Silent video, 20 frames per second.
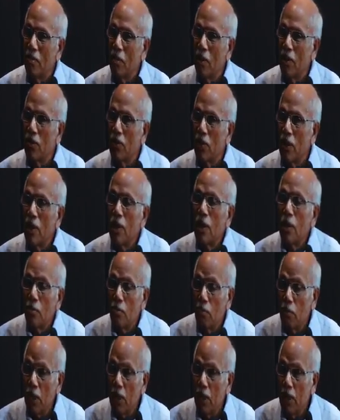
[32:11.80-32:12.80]
Because
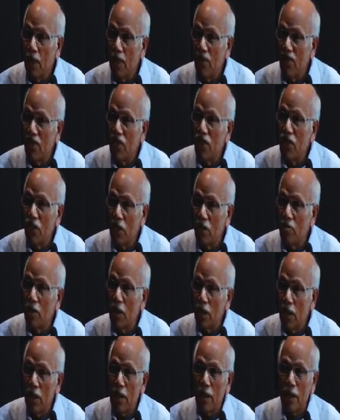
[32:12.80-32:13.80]
biggest germ
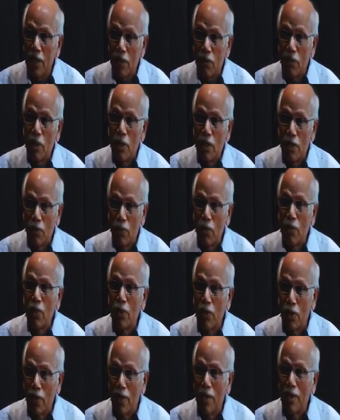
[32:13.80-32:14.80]
killer in this world is
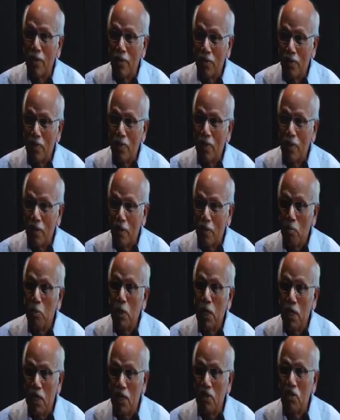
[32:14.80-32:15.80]
coconut oil.
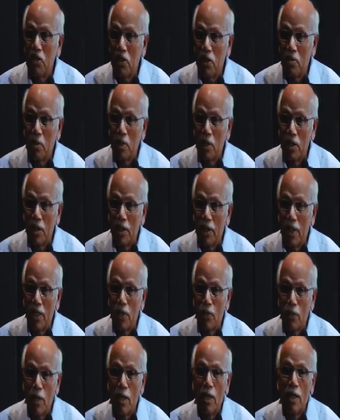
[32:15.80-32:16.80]
Biggest germ killer.
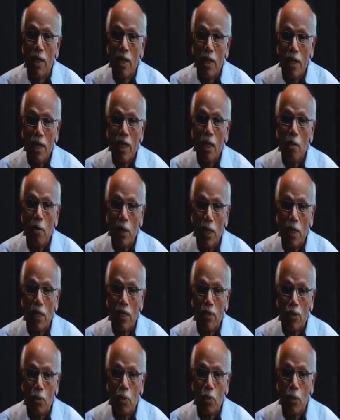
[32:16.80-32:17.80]
That's why in
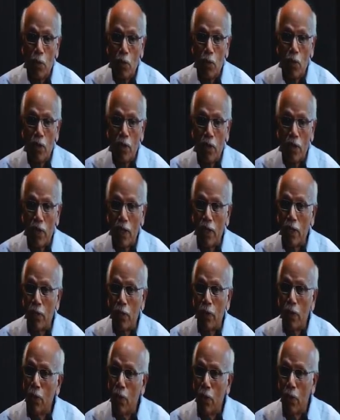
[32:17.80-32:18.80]
pickles you put coconut oil,
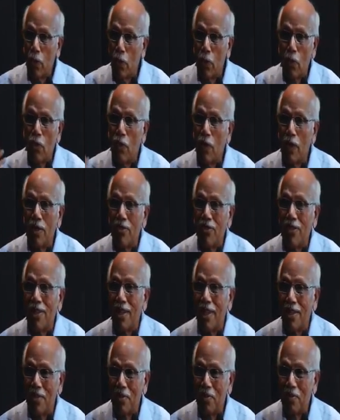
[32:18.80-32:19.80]
you don't grow fungus
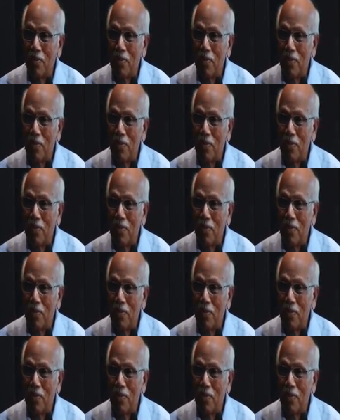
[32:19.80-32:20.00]
in that.